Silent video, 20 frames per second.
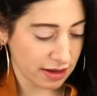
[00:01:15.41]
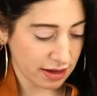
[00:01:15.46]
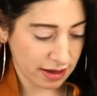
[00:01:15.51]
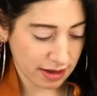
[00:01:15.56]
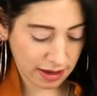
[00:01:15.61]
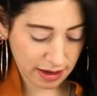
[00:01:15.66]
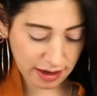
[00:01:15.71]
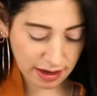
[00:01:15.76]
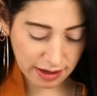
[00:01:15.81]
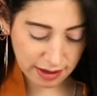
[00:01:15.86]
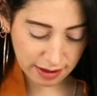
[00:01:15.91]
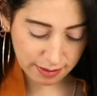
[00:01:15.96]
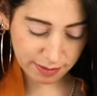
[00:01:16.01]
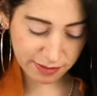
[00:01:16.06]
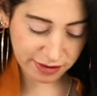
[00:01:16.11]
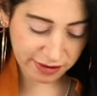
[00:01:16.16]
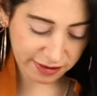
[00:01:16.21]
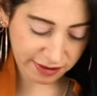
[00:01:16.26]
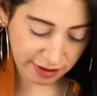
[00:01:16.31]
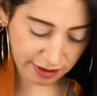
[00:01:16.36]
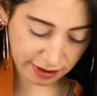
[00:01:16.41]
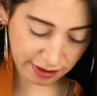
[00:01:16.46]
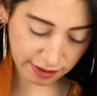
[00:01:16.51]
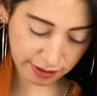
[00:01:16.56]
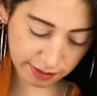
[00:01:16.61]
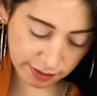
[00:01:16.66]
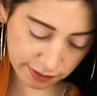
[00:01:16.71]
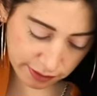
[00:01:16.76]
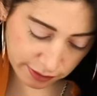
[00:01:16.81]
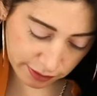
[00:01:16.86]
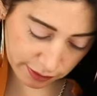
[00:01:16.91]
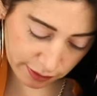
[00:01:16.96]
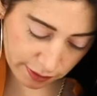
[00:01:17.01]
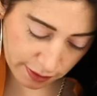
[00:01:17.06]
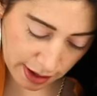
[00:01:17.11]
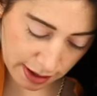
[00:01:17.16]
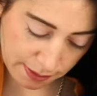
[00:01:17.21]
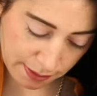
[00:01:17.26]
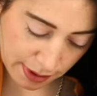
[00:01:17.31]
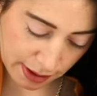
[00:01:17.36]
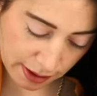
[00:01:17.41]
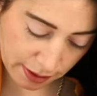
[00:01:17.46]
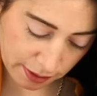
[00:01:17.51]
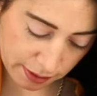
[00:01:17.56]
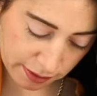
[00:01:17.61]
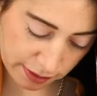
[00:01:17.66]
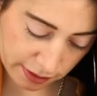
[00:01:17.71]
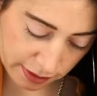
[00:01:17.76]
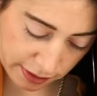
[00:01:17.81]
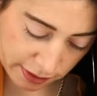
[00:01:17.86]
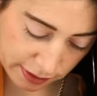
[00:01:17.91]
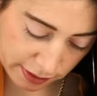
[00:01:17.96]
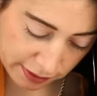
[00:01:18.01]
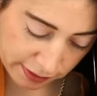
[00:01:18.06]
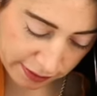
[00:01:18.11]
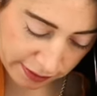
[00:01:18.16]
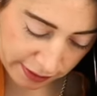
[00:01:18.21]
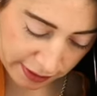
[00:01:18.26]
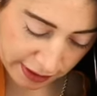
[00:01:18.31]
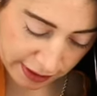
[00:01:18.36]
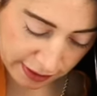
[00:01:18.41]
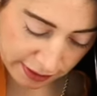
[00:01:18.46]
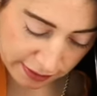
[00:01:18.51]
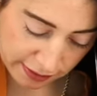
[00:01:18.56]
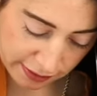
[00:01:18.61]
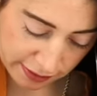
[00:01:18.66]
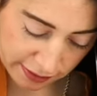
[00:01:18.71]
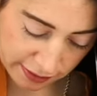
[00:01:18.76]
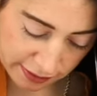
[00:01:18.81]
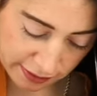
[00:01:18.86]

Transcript: and I'm just going to scrape out the seeds.